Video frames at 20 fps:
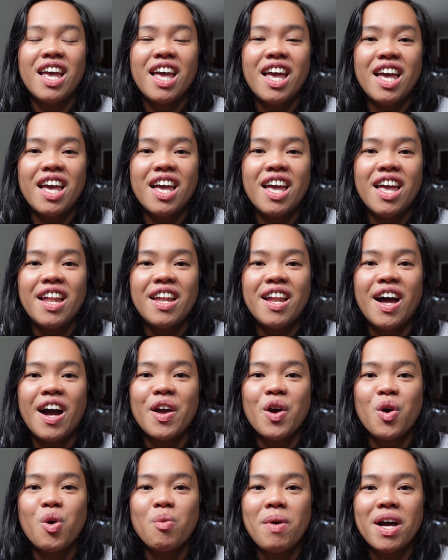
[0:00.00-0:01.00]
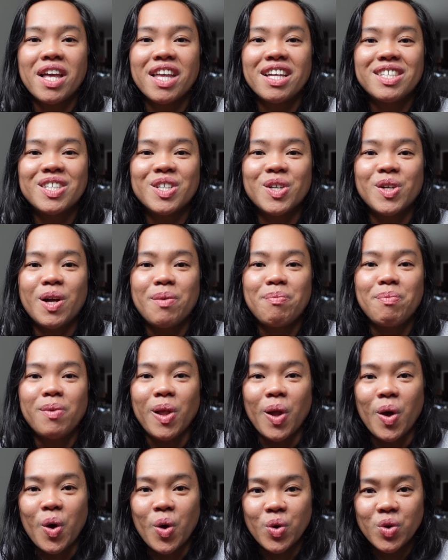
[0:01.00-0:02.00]
and I hope I can still
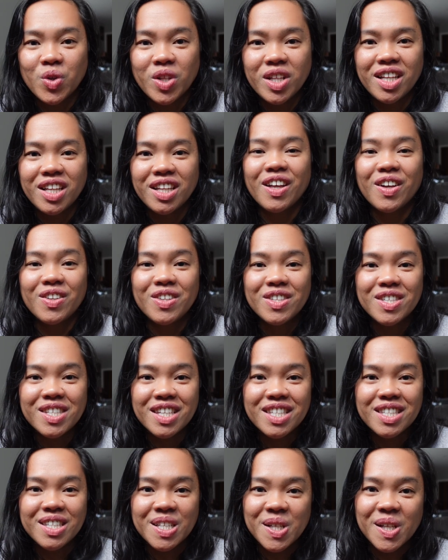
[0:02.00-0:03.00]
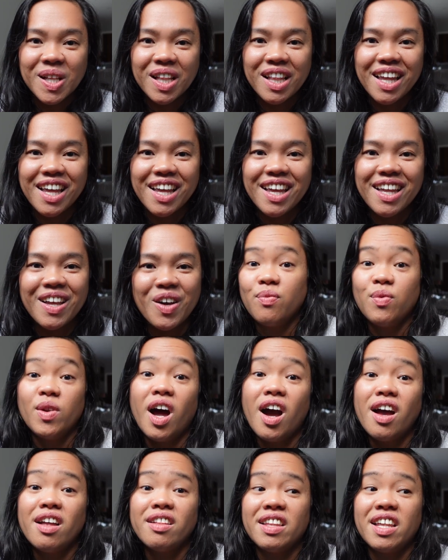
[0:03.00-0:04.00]
upload consistently. If
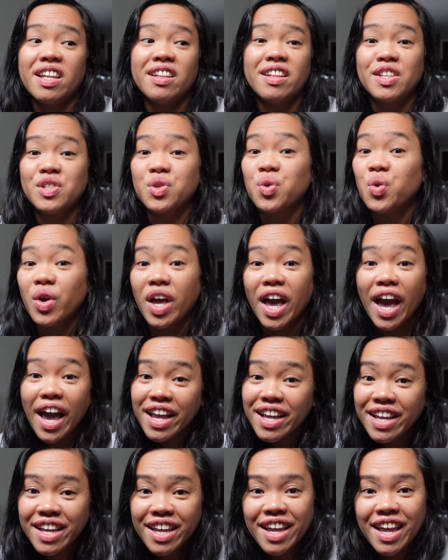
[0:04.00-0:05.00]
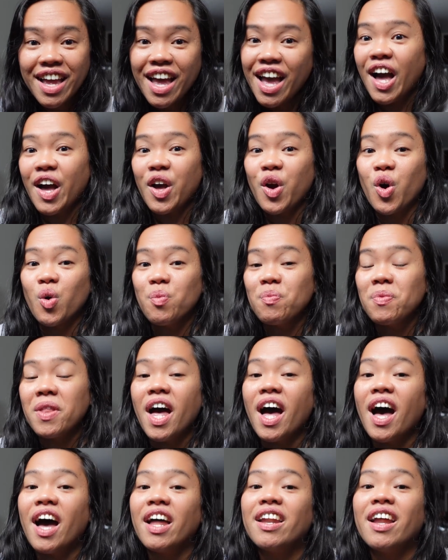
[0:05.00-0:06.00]
not, then that's okay. I hope
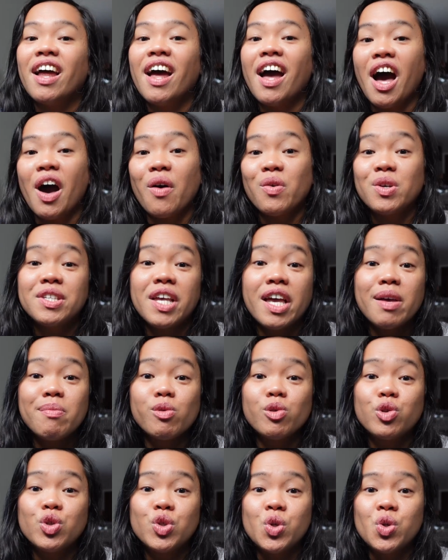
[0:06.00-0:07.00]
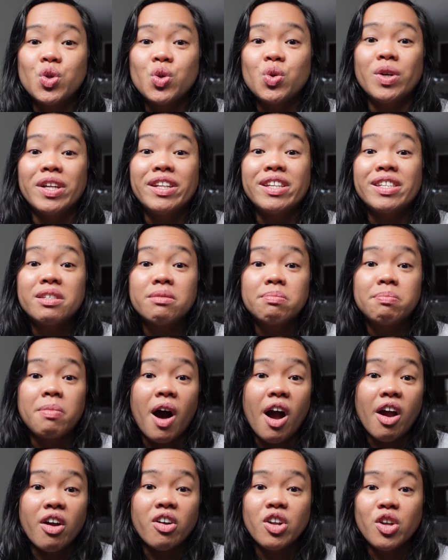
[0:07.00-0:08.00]
that I was able to
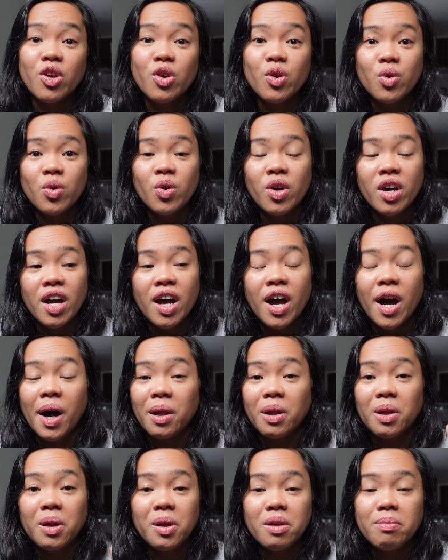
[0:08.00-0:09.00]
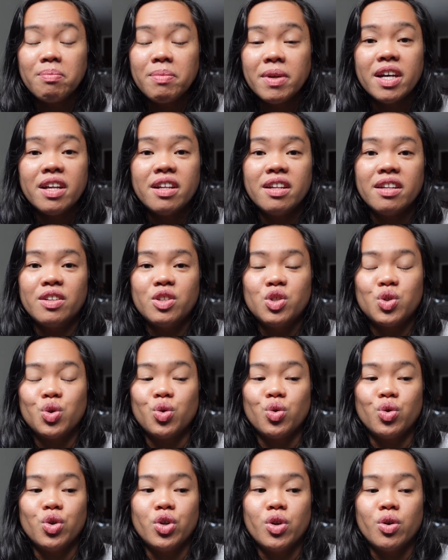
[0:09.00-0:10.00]
inspire you a little bit
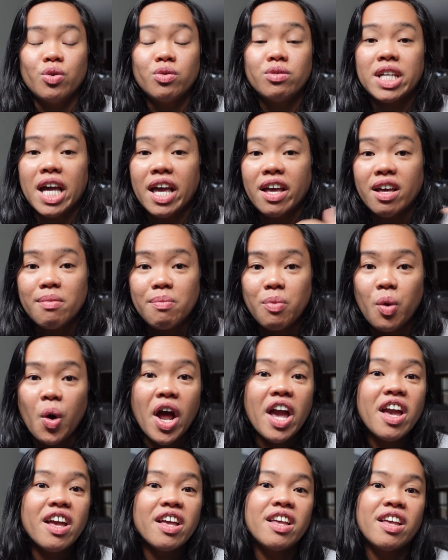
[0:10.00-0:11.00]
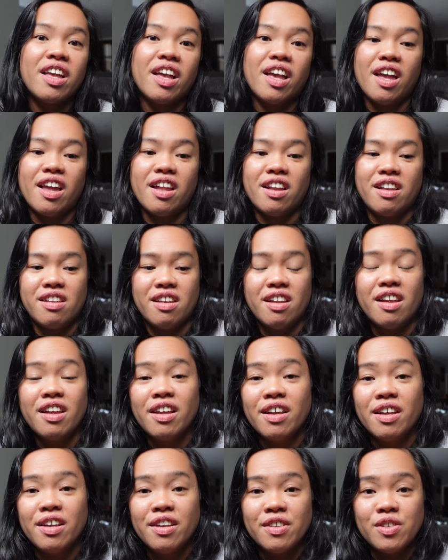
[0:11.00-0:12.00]
to, you know, take a break and
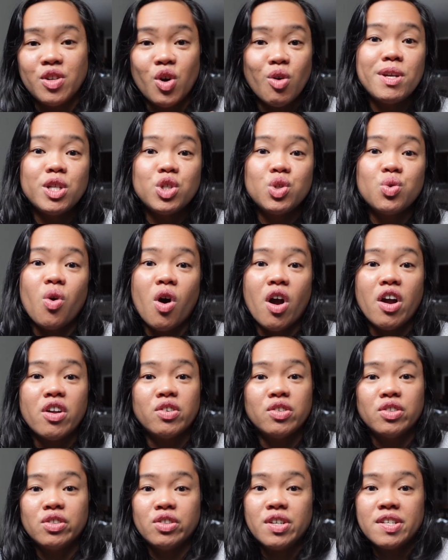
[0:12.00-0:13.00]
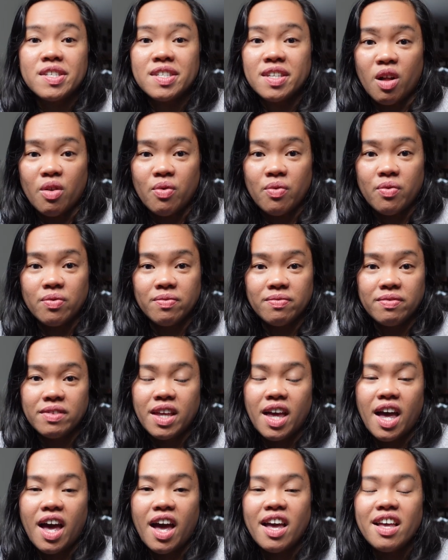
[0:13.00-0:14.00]
don't be too hard on yourself,
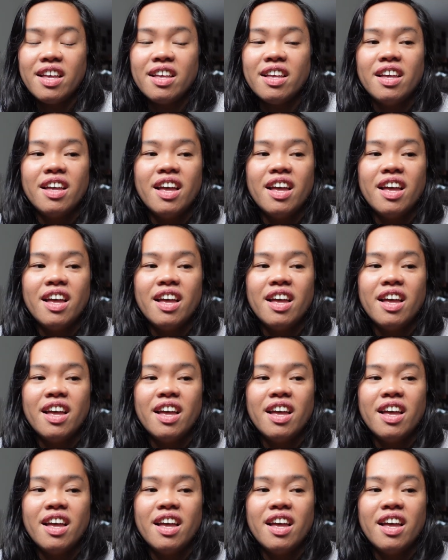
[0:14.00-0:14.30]
okay?